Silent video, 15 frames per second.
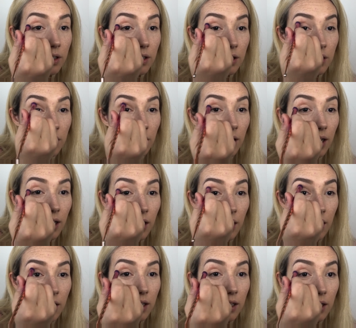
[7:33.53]
And
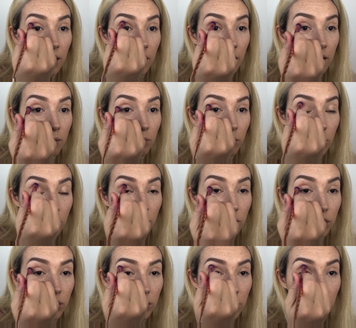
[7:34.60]
light
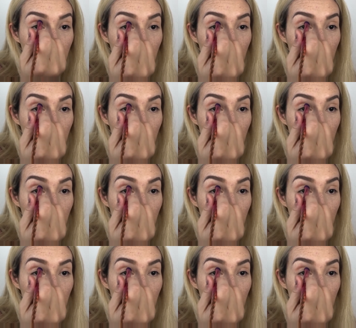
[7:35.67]
motion.